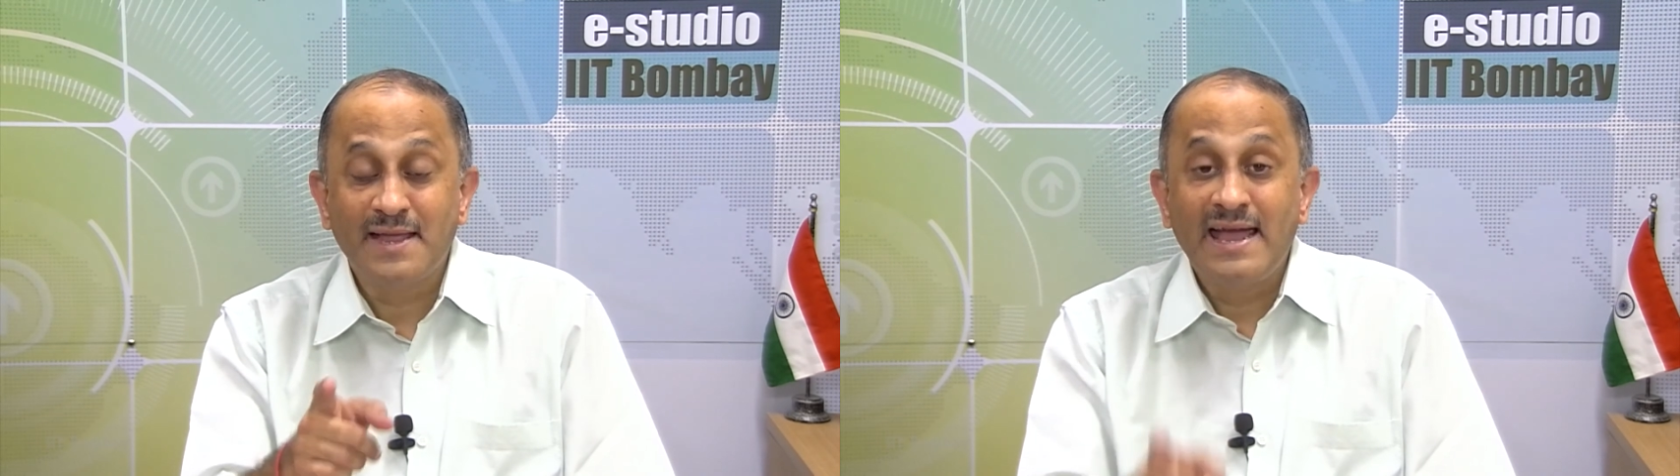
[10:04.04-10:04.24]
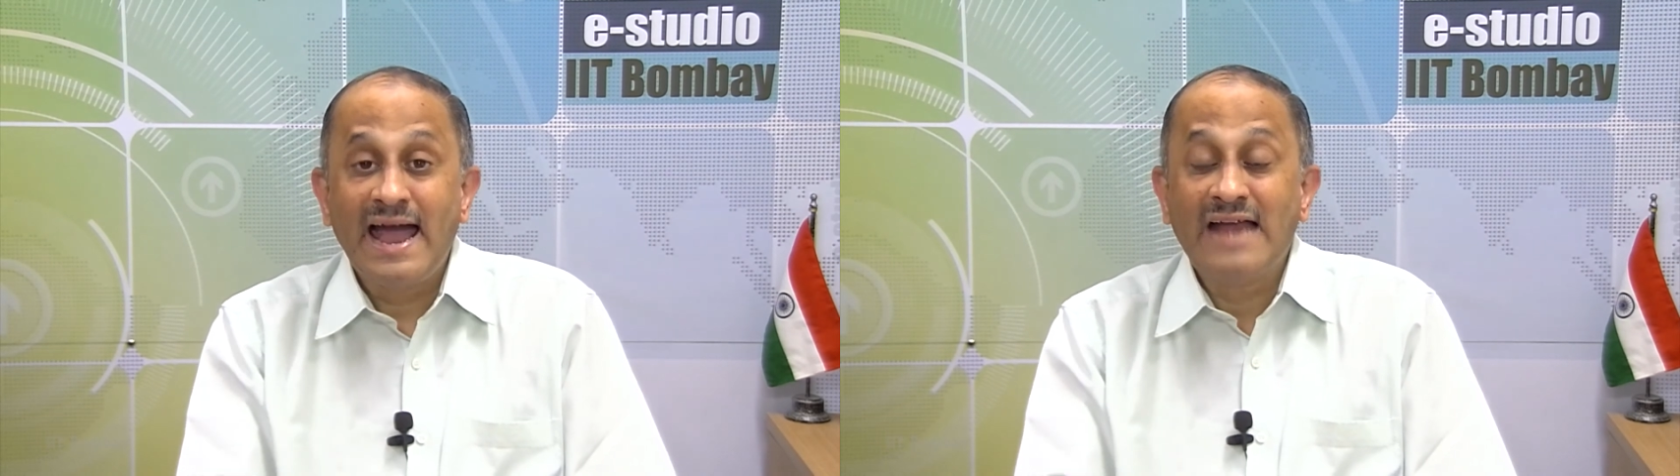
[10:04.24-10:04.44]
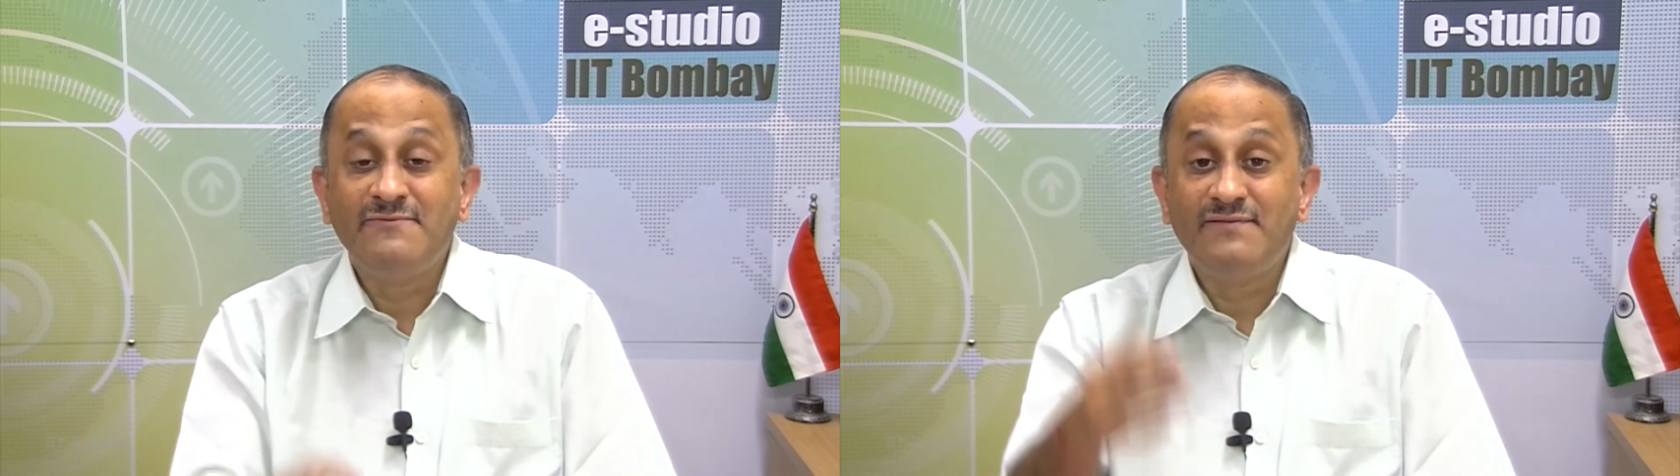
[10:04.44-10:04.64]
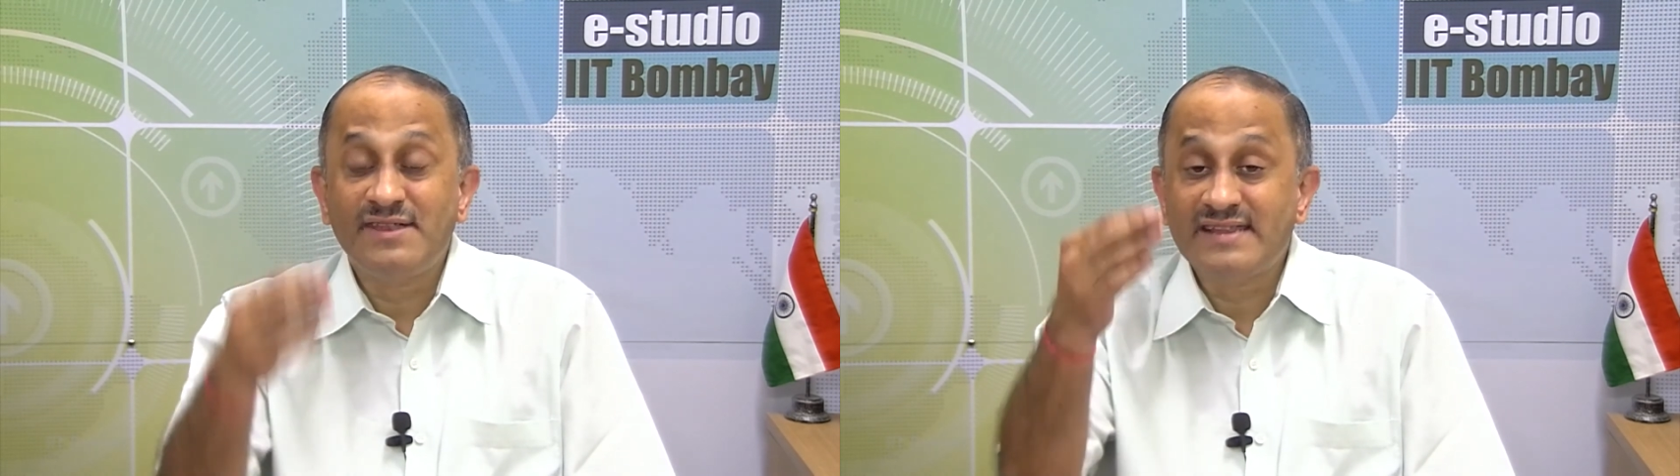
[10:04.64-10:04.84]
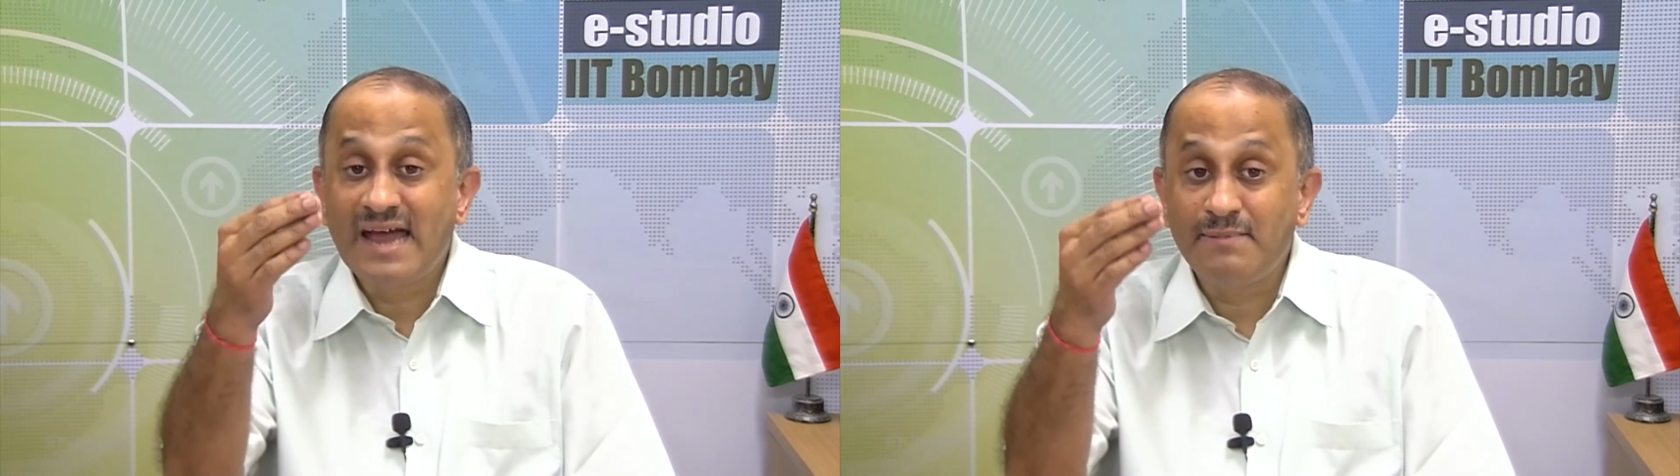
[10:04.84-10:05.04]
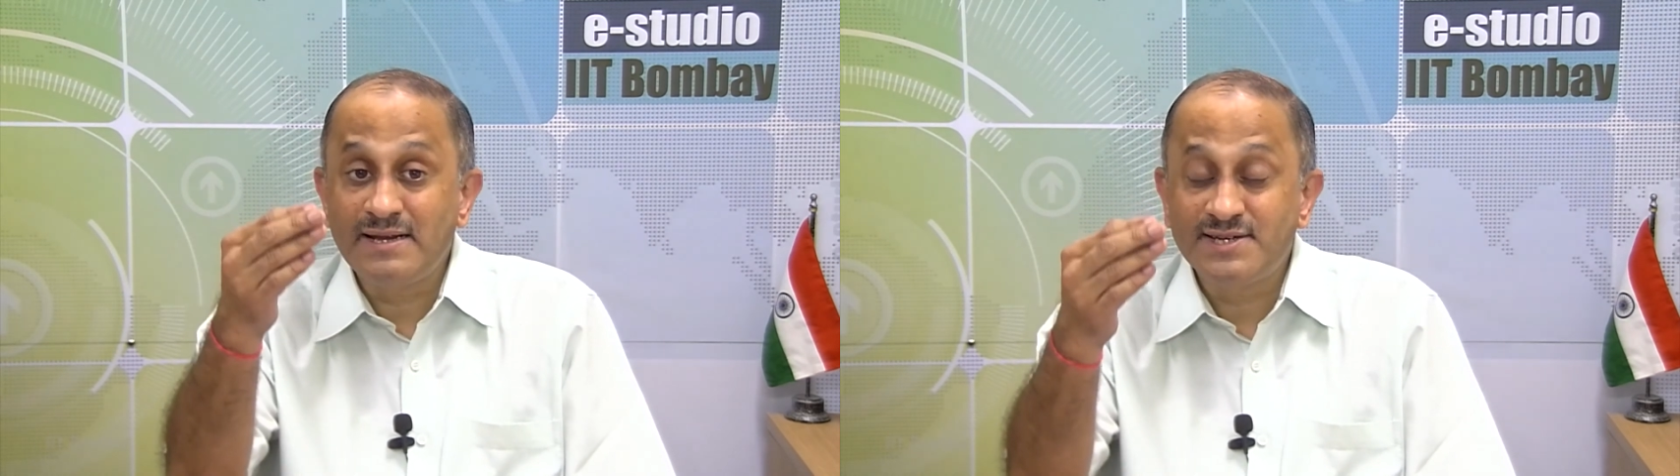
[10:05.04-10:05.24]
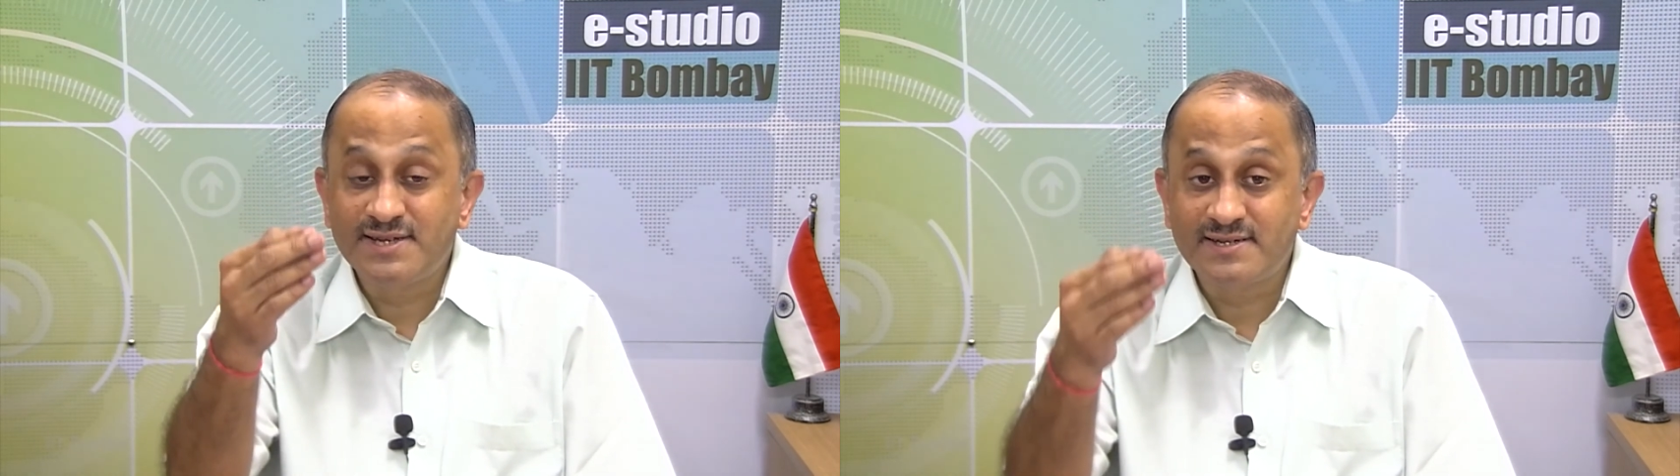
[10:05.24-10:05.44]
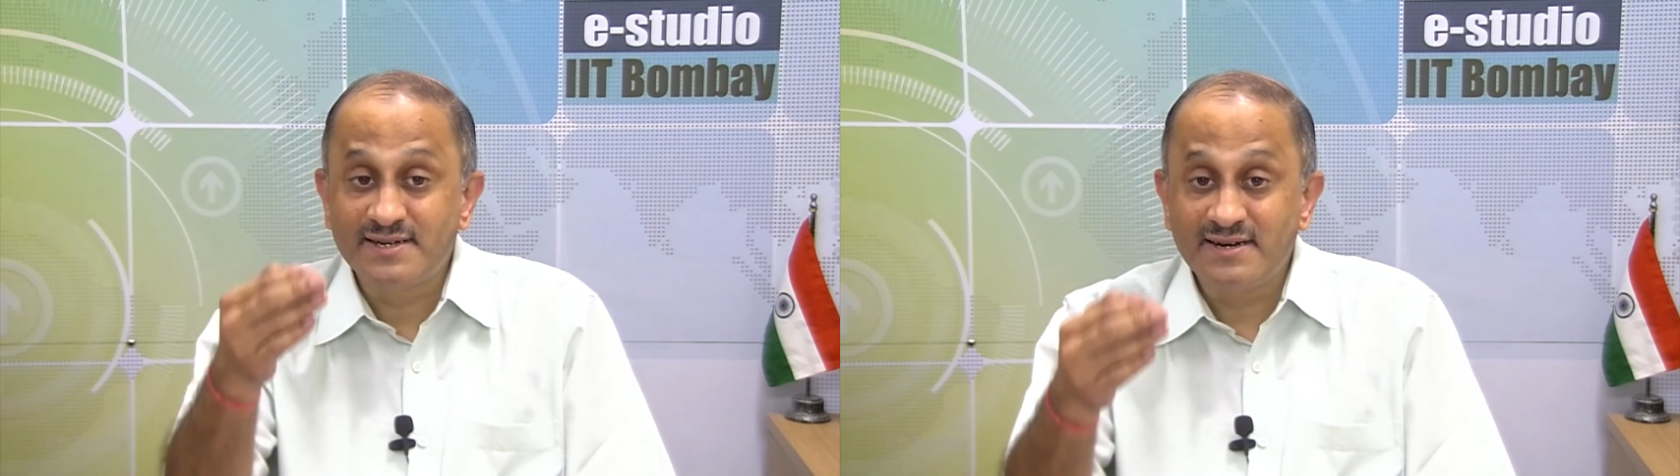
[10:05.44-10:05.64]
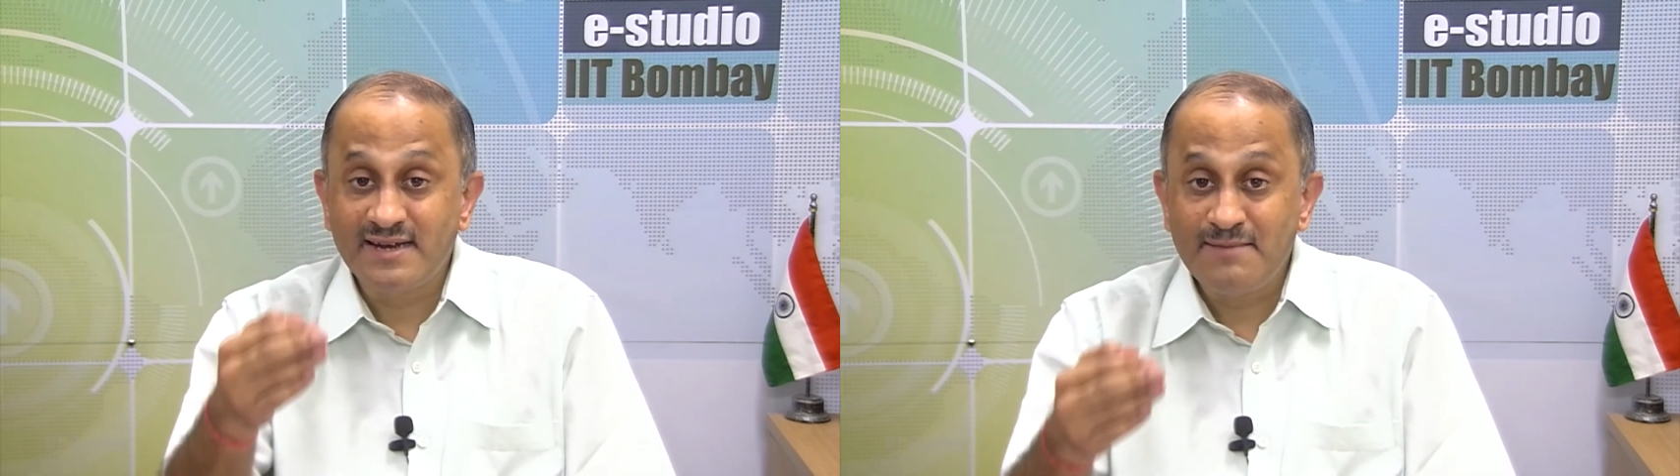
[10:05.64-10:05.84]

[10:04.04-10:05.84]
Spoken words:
and we have established certain